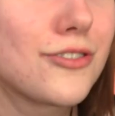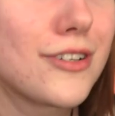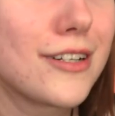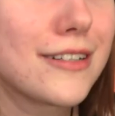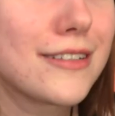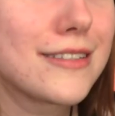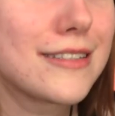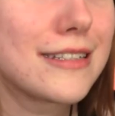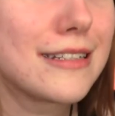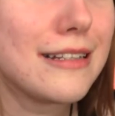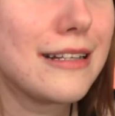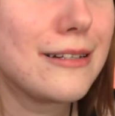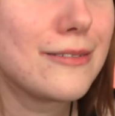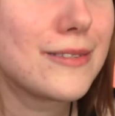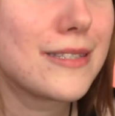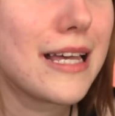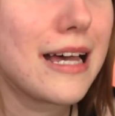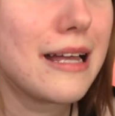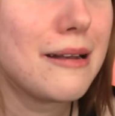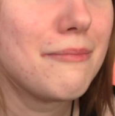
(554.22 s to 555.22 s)
Still
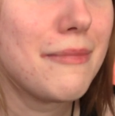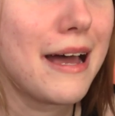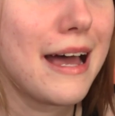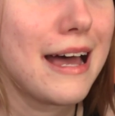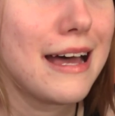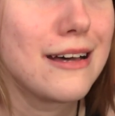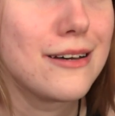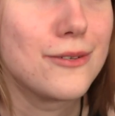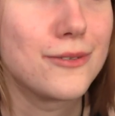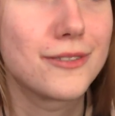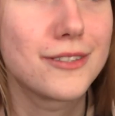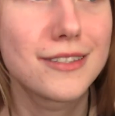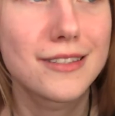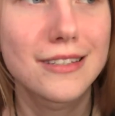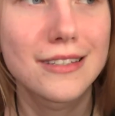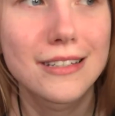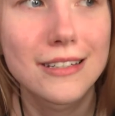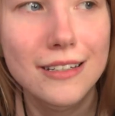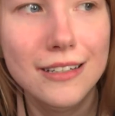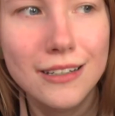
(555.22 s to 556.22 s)
outside my house.
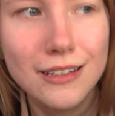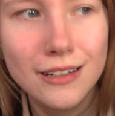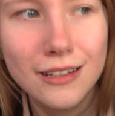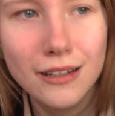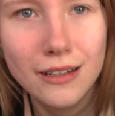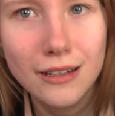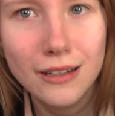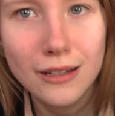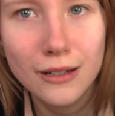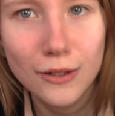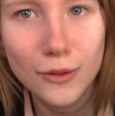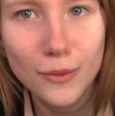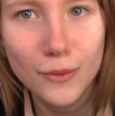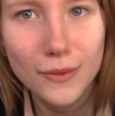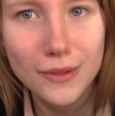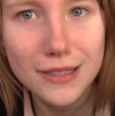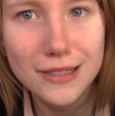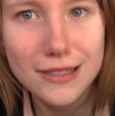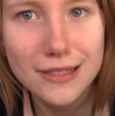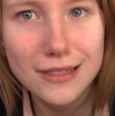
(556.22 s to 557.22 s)

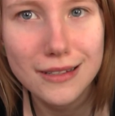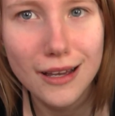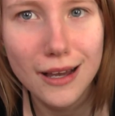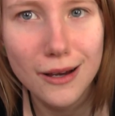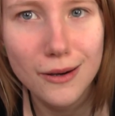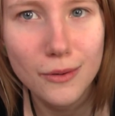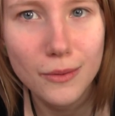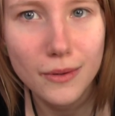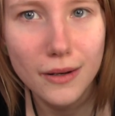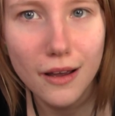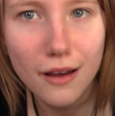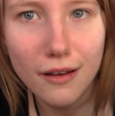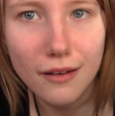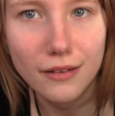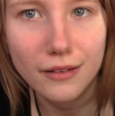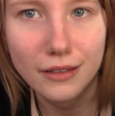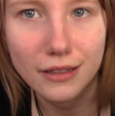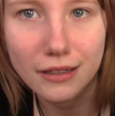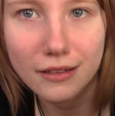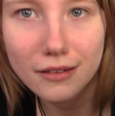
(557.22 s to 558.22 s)
What's going
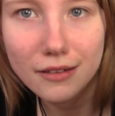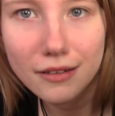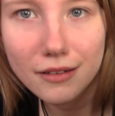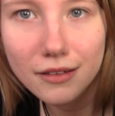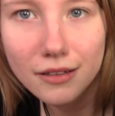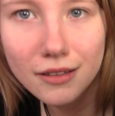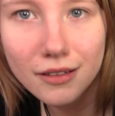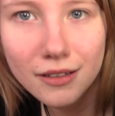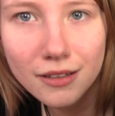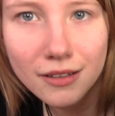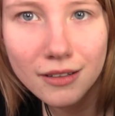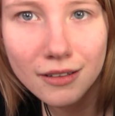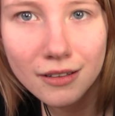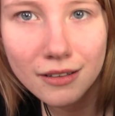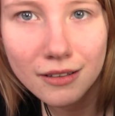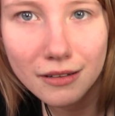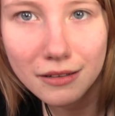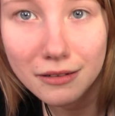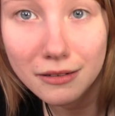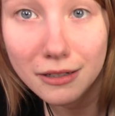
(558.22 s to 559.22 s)
on here?
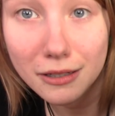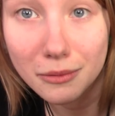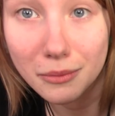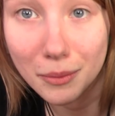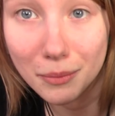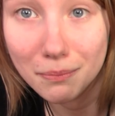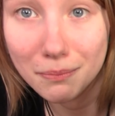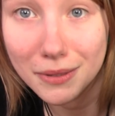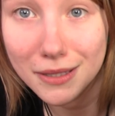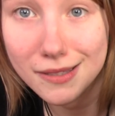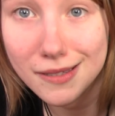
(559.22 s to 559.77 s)
I don't know, but peace